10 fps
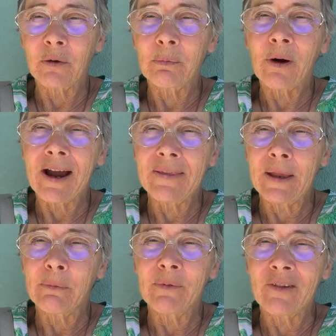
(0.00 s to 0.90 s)
or pride
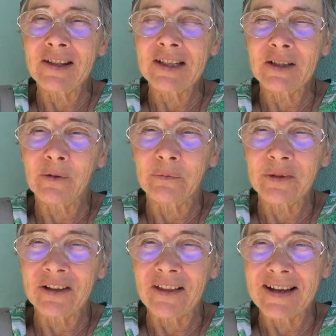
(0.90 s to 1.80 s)
that prevents us from
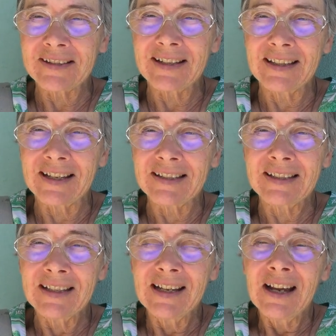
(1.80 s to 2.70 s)
realizing
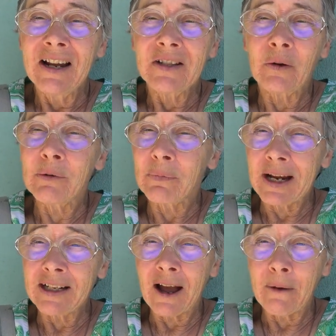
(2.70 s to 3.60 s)
this. So it
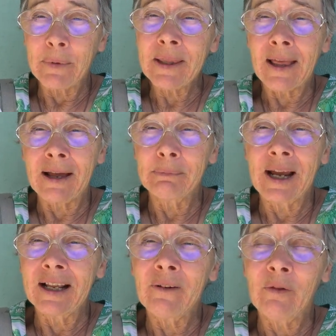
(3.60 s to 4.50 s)
might not be that
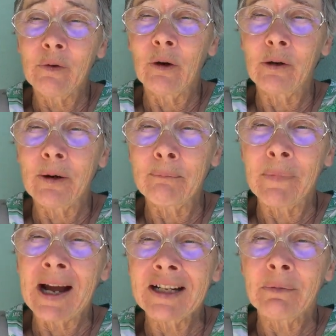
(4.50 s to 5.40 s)
bad if you don't
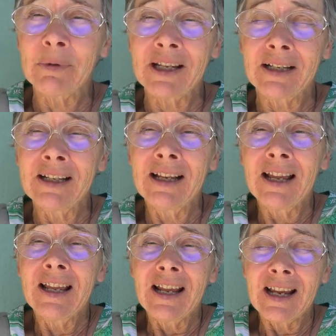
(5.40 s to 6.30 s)
mind being
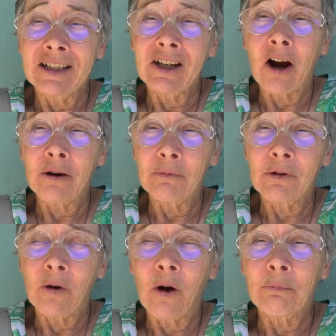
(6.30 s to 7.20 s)

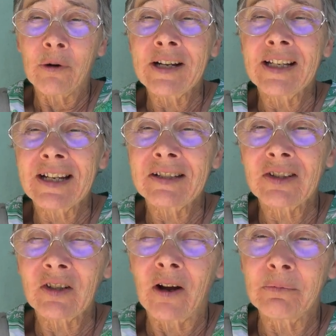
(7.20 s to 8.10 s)
incorporated as a
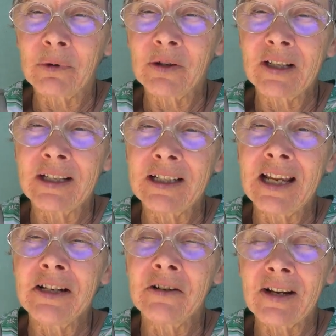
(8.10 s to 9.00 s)
songbird in,
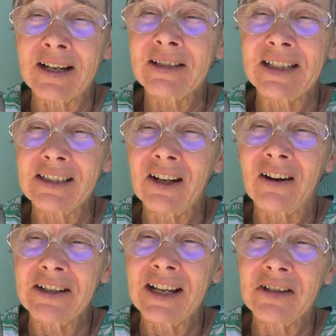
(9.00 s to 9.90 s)
in your next
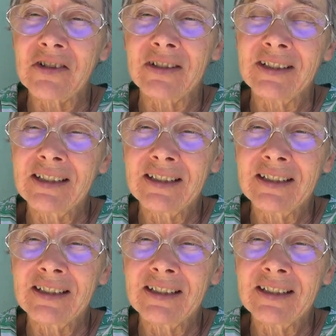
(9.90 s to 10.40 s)
incarnation.